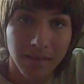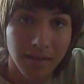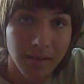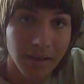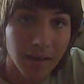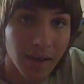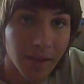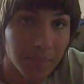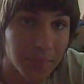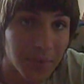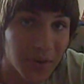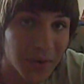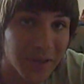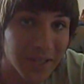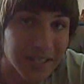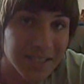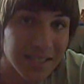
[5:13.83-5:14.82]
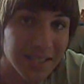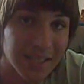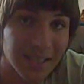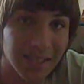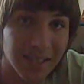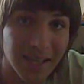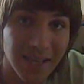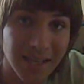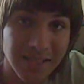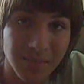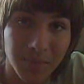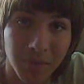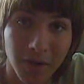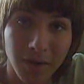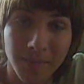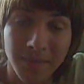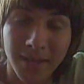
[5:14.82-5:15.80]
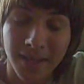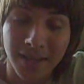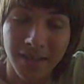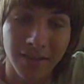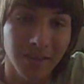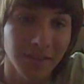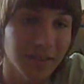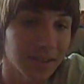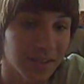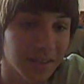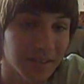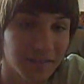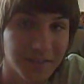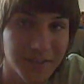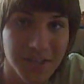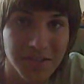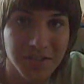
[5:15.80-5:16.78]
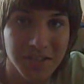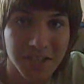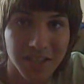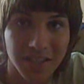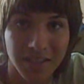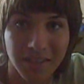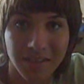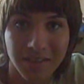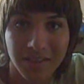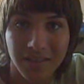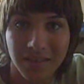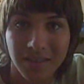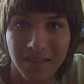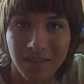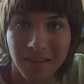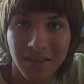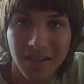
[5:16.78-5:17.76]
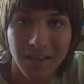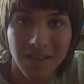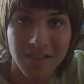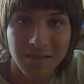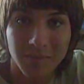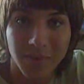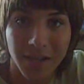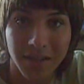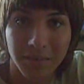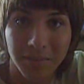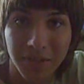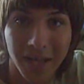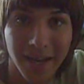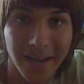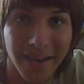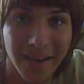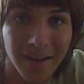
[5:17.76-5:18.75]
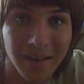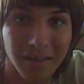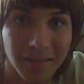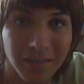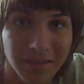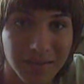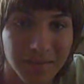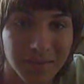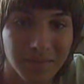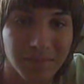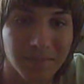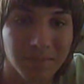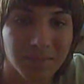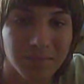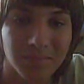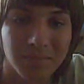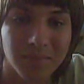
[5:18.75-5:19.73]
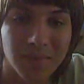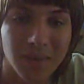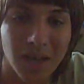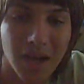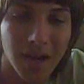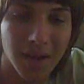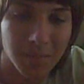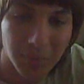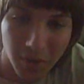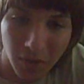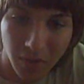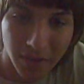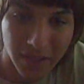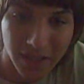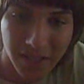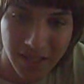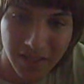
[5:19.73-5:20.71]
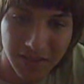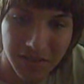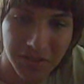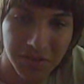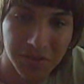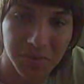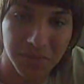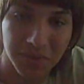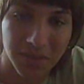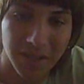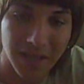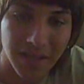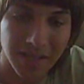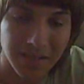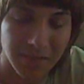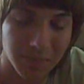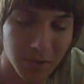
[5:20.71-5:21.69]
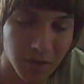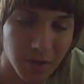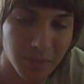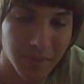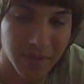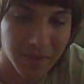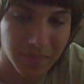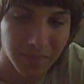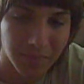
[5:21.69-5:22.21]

I broke into the guy's apartment, and all the confusion caused by the blackout. I broke into the guy's apartment.